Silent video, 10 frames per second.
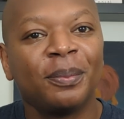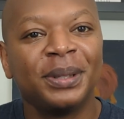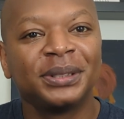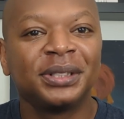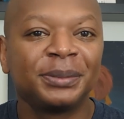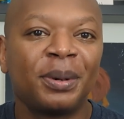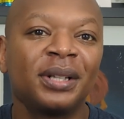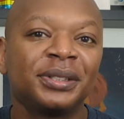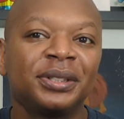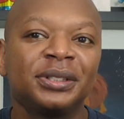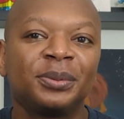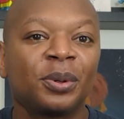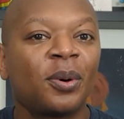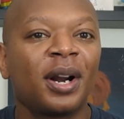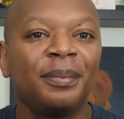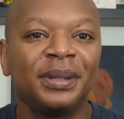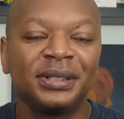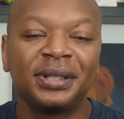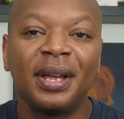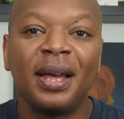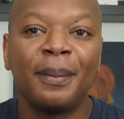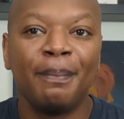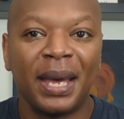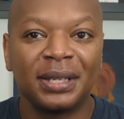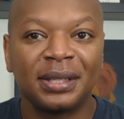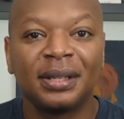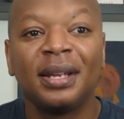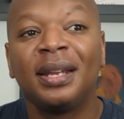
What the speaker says: business sponsor's requirements met.